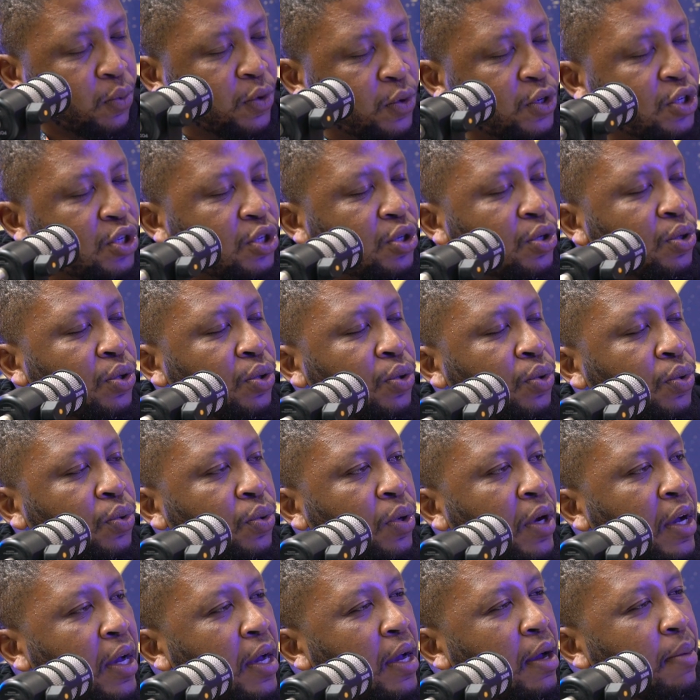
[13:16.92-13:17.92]
would you
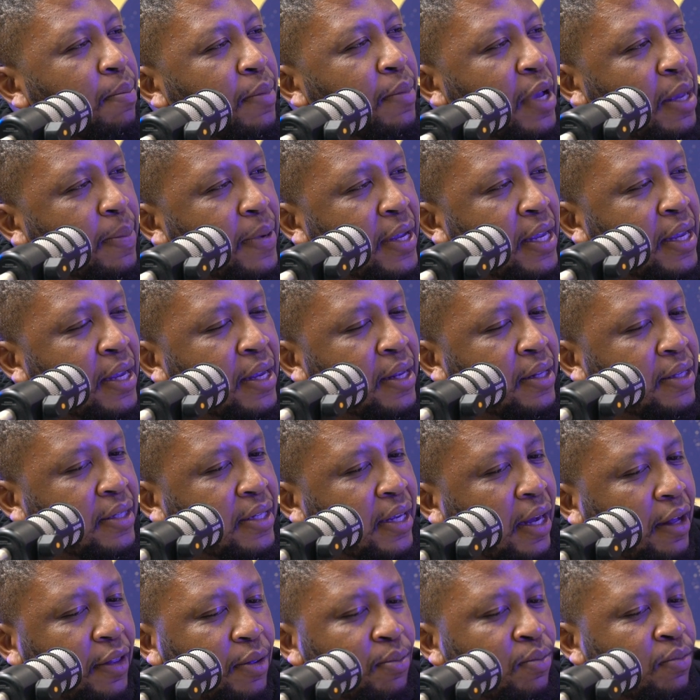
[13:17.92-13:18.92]
maybe
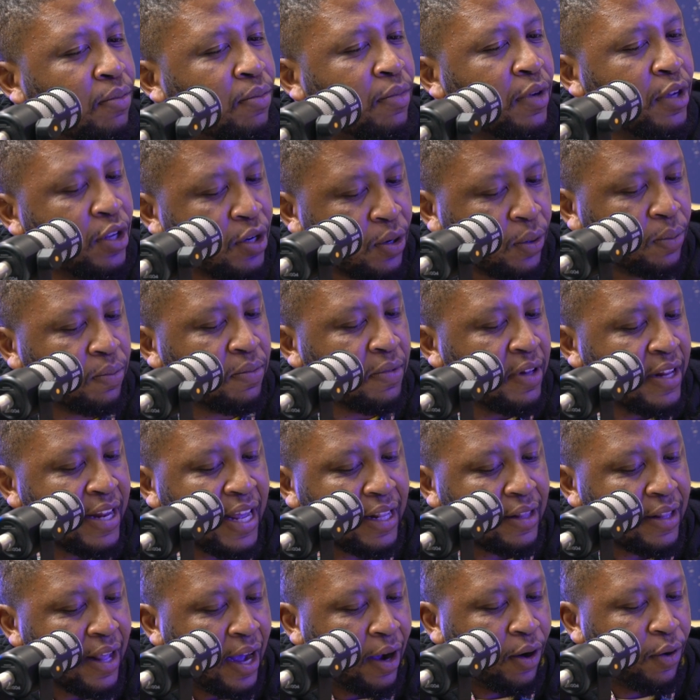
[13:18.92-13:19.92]
tell them, you know,
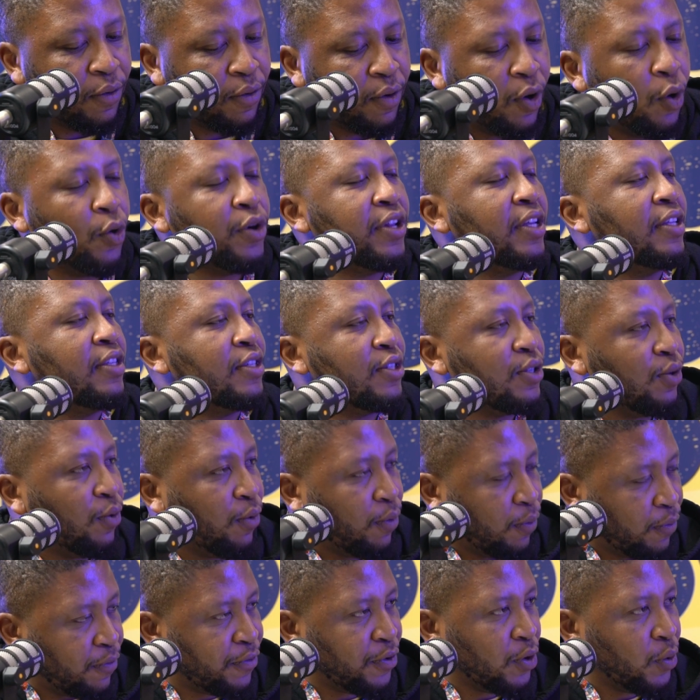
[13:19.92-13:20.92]
let our audience
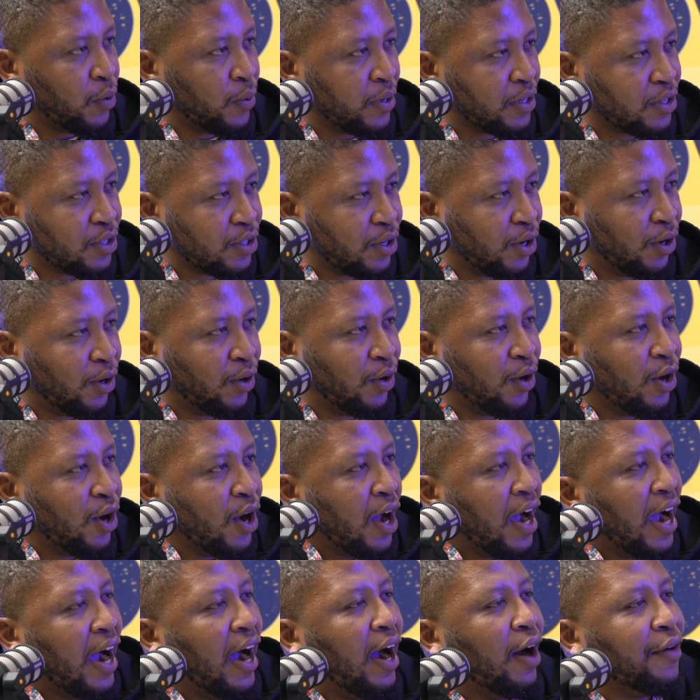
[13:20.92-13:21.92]
or viewers know
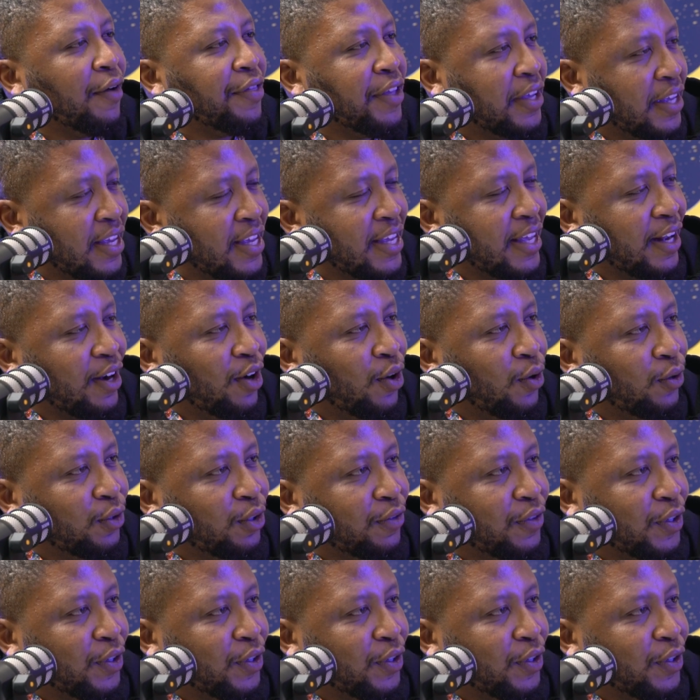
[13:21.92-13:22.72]
how they can get a hold